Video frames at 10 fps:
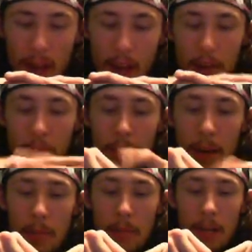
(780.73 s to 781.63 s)
I don't know.
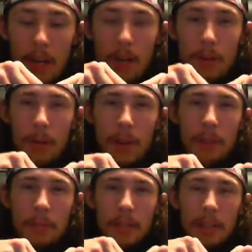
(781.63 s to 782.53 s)
I'm just kind of
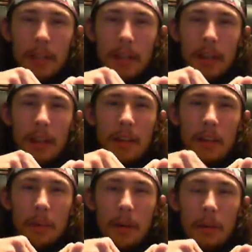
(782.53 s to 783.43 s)
rambling on, and I
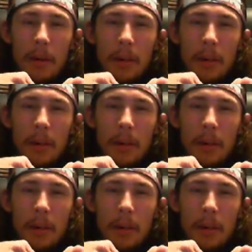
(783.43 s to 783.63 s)
know I'm